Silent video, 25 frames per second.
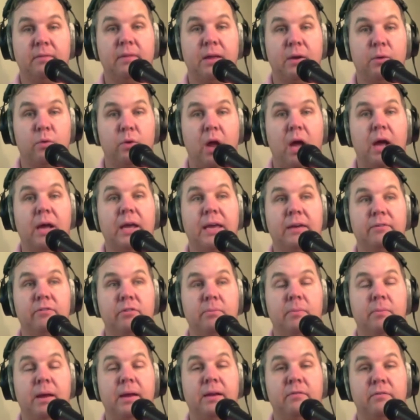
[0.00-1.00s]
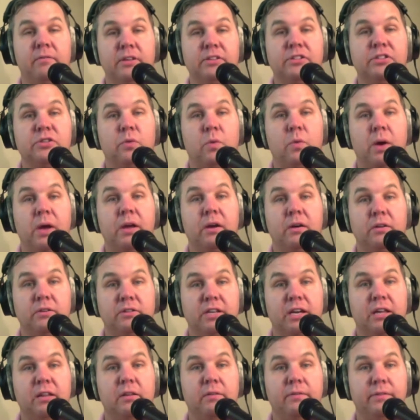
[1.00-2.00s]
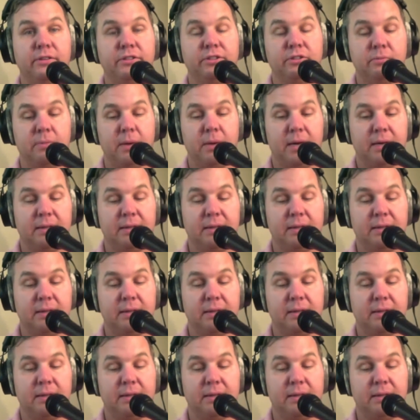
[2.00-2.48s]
they were not giving main events away on television back